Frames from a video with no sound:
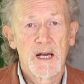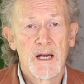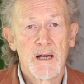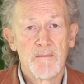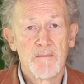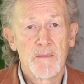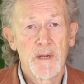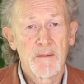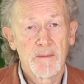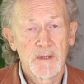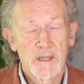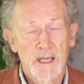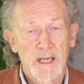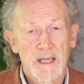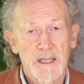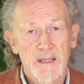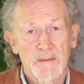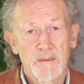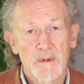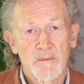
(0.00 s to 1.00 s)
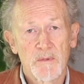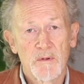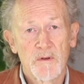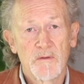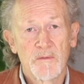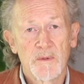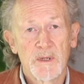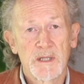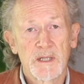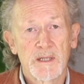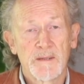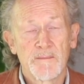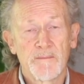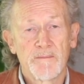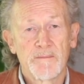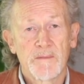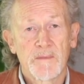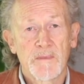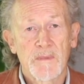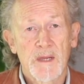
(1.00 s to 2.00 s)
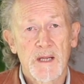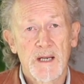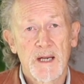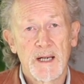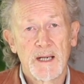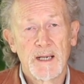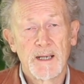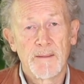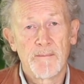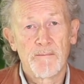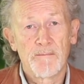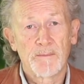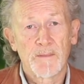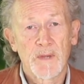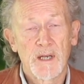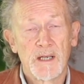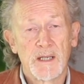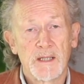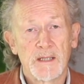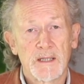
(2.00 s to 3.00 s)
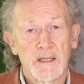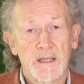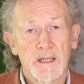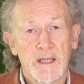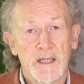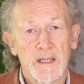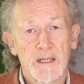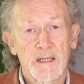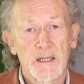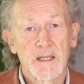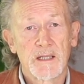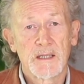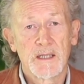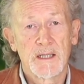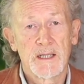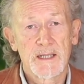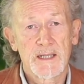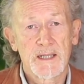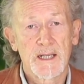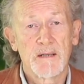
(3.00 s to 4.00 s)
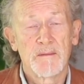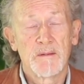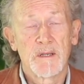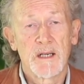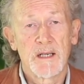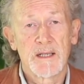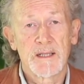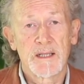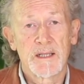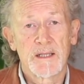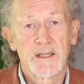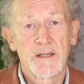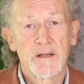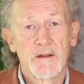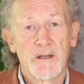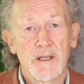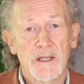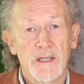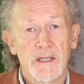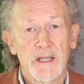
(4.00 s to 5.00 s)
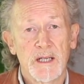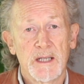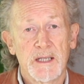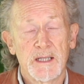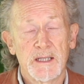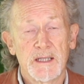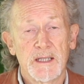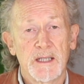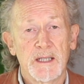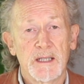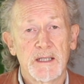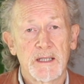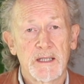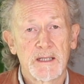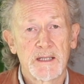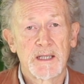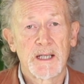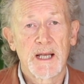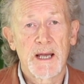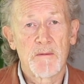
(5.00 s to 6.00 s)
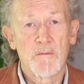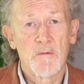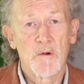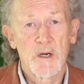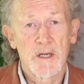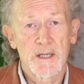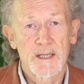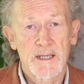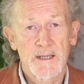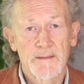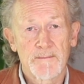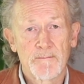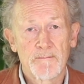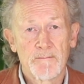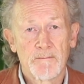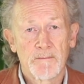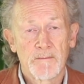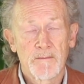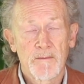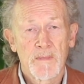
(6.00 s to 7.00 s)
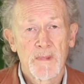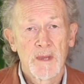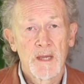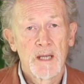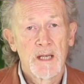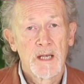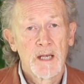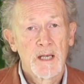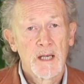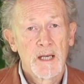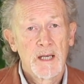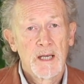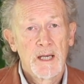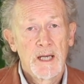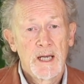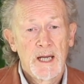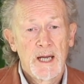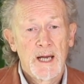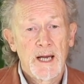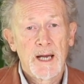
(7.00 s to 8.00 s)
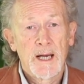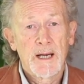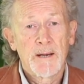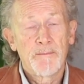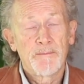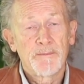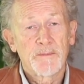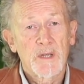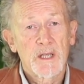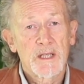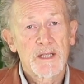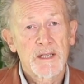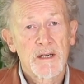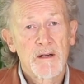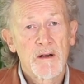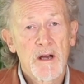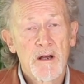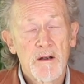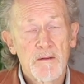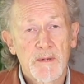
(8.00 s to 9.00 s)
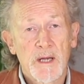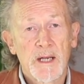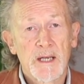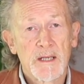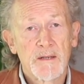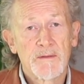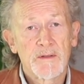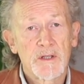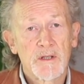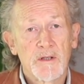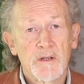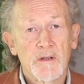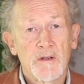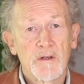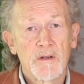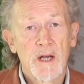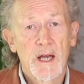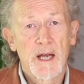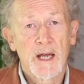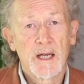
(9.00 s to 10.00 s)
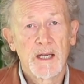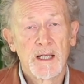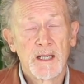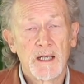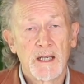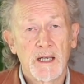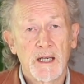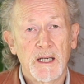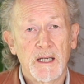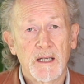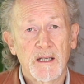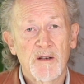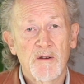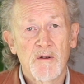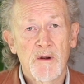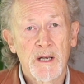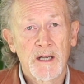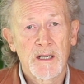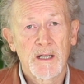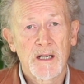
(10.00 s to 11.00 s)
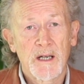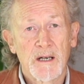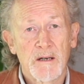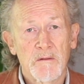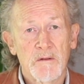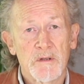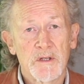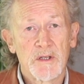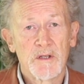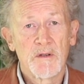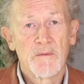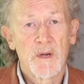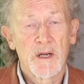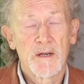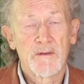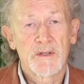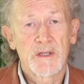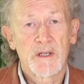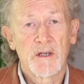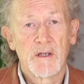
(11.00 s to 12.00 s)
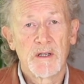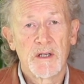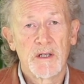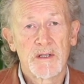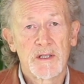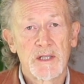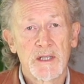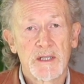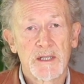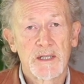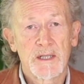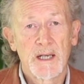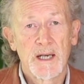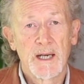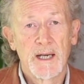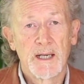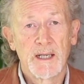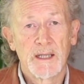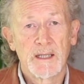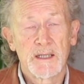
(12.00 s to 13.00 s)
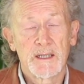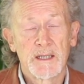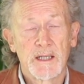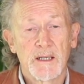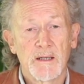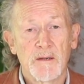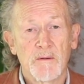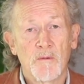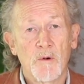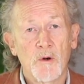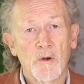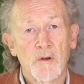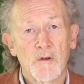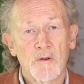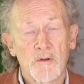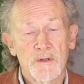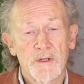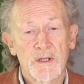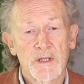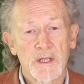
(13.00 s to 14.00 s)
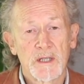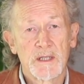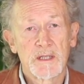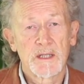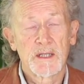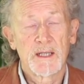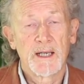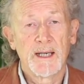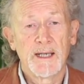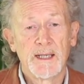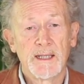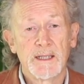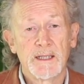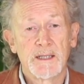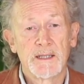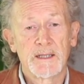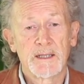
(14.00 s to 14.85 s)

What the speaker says: maybe to get some improvement, and certainly to stabilize it so that it doesn't get worse. So I hope that gives you a quick kind of resume of scoliosis and what causes it, and